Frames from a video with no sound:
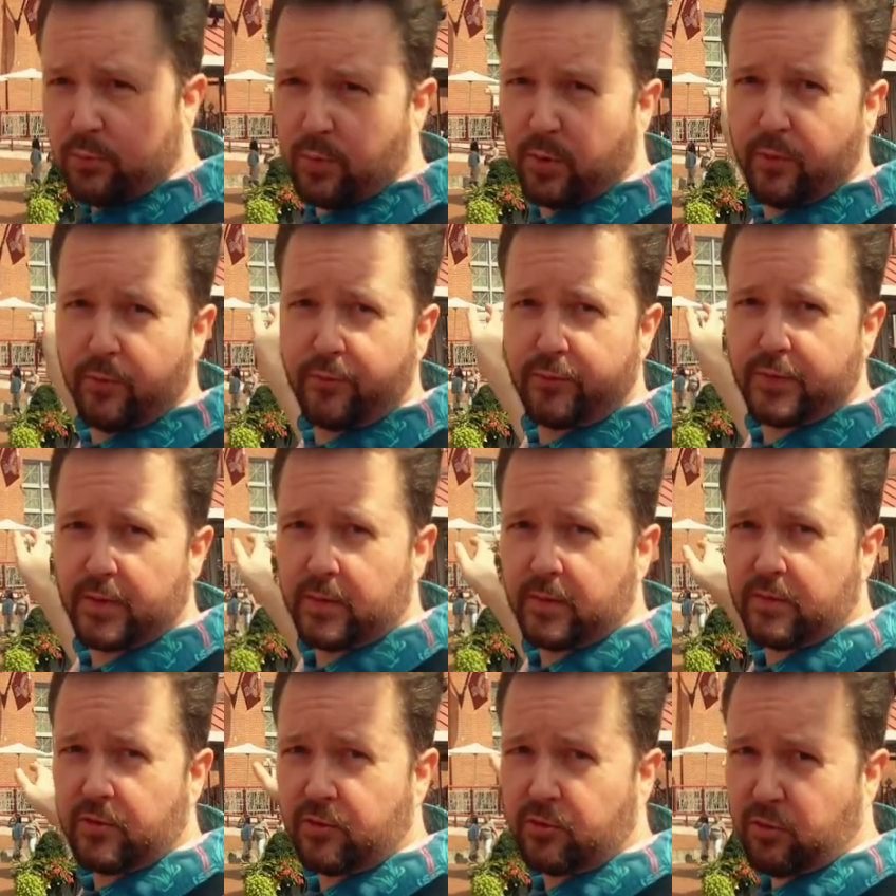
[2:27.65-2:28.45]
roofed
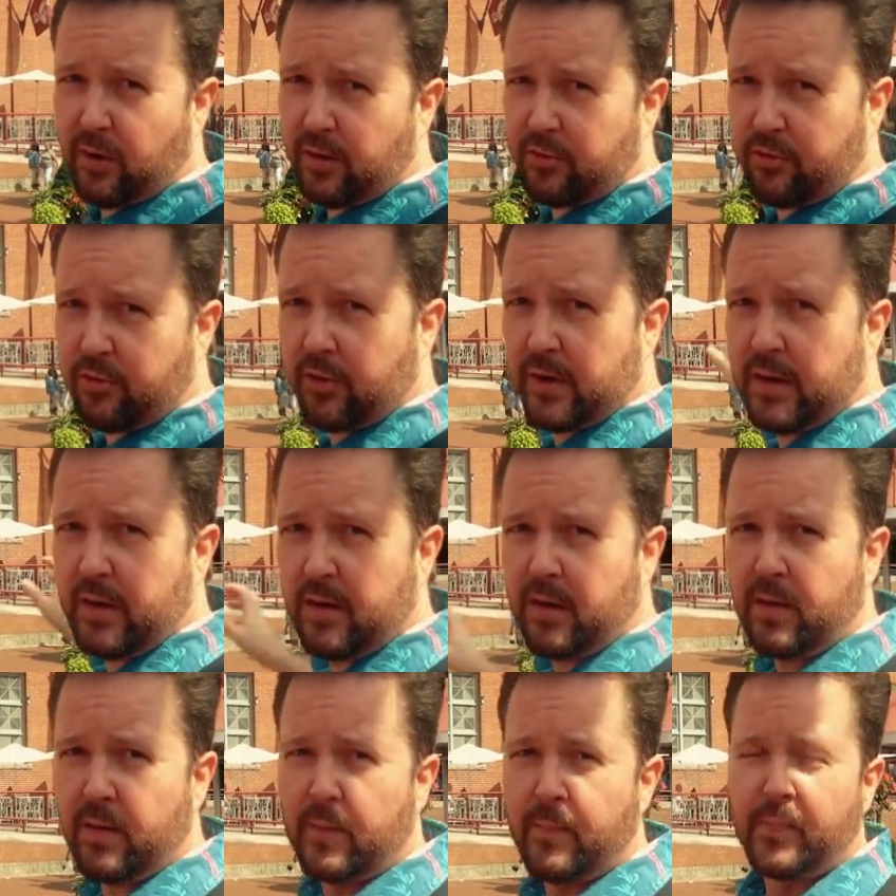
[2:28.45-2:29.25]
structure
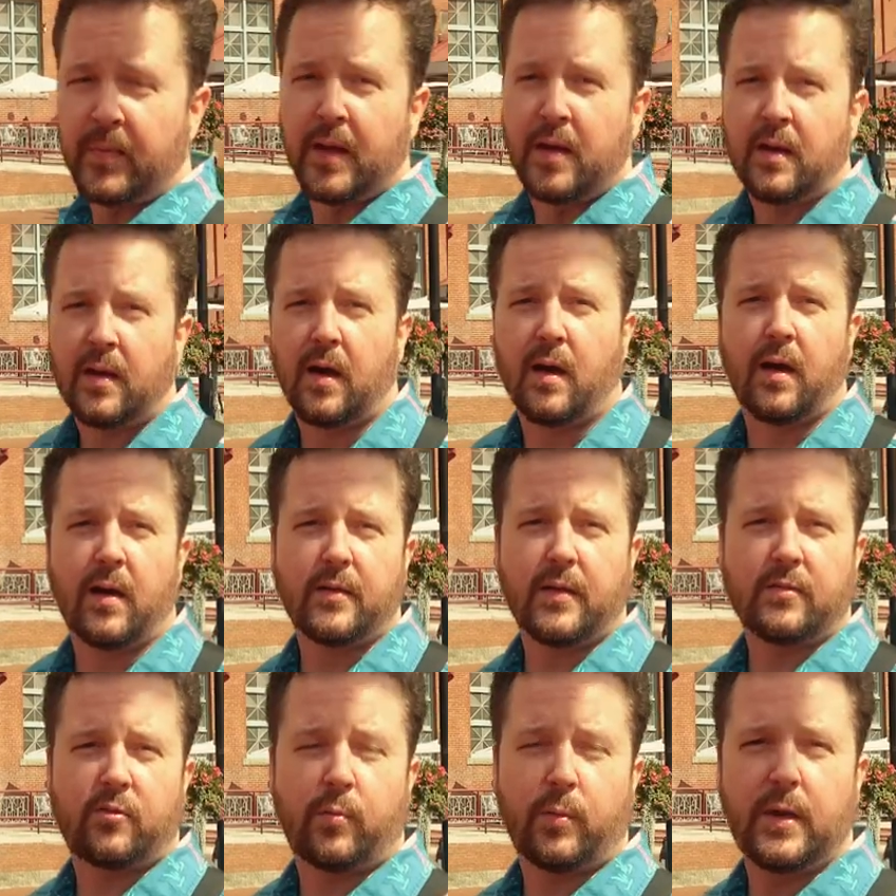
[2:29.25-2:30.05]
here.
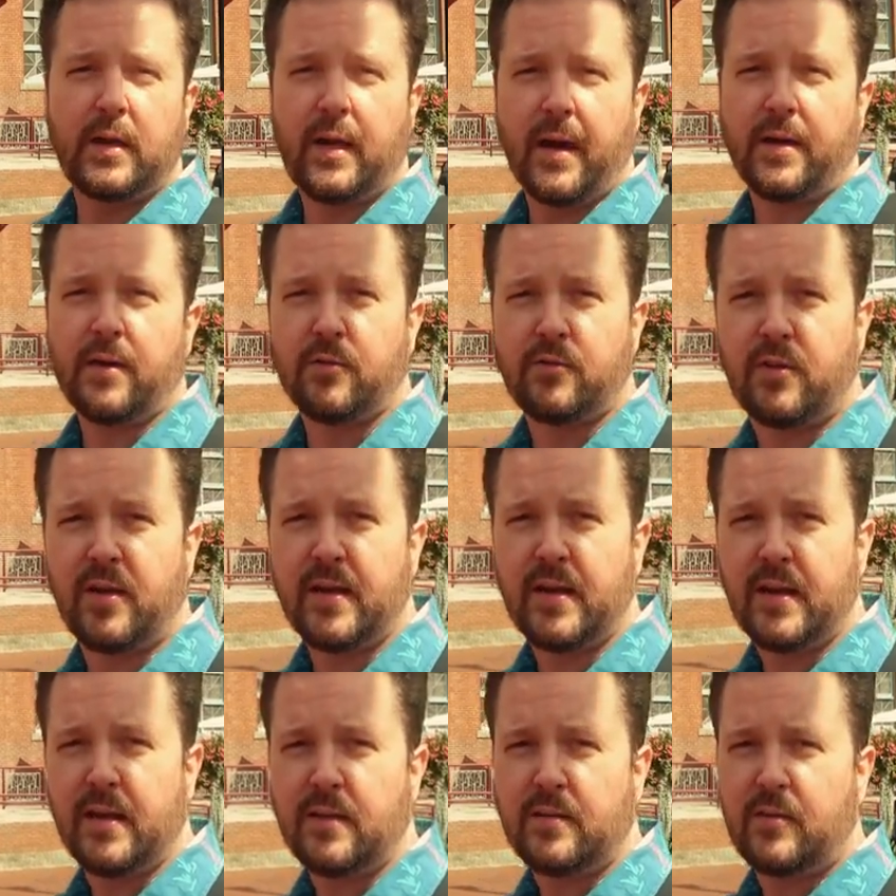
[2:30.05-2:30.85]
Uh, that's where you got your
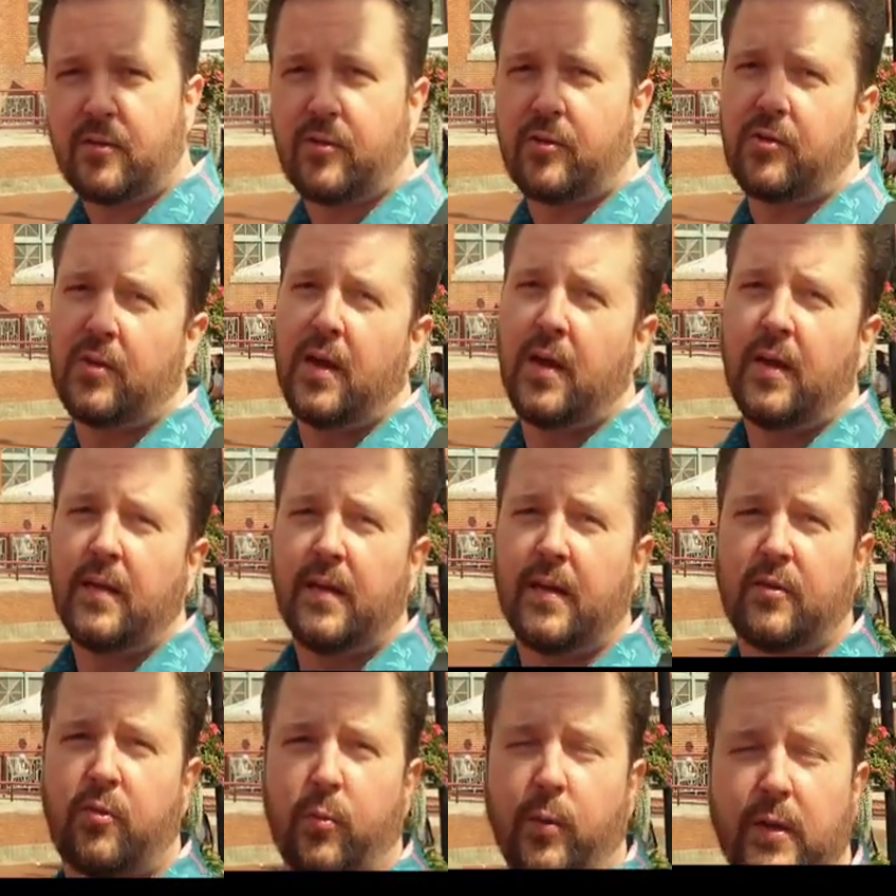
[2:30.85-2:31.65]
tickets.
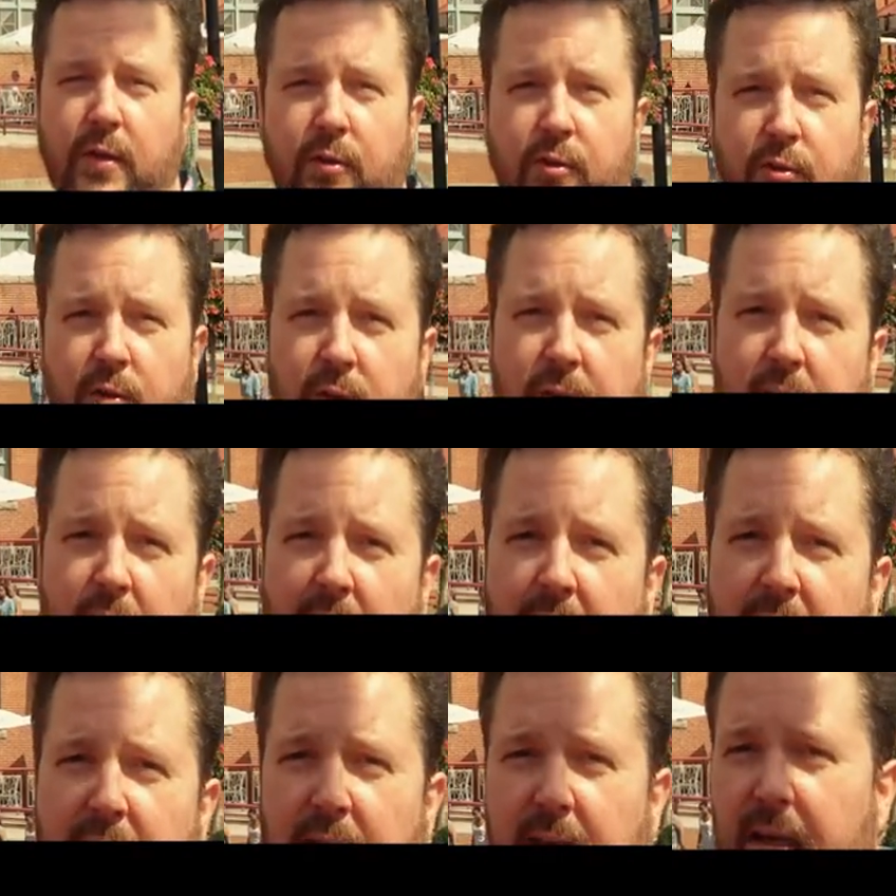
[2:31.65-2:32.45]
That's where you stood in
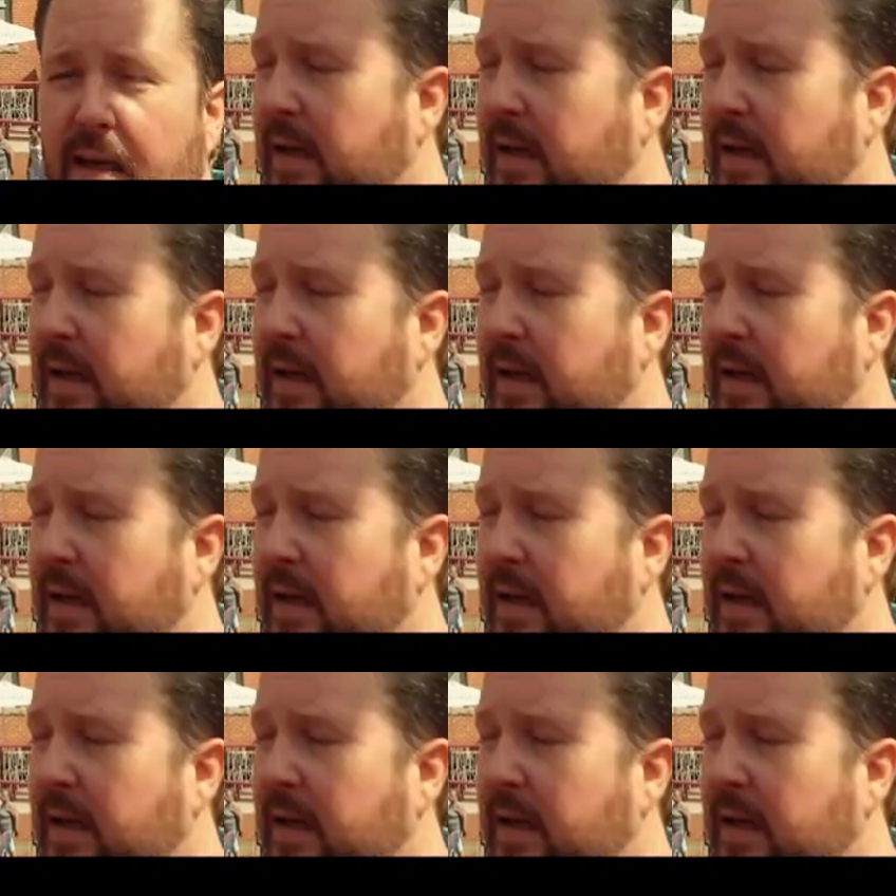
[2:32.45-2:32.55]
line to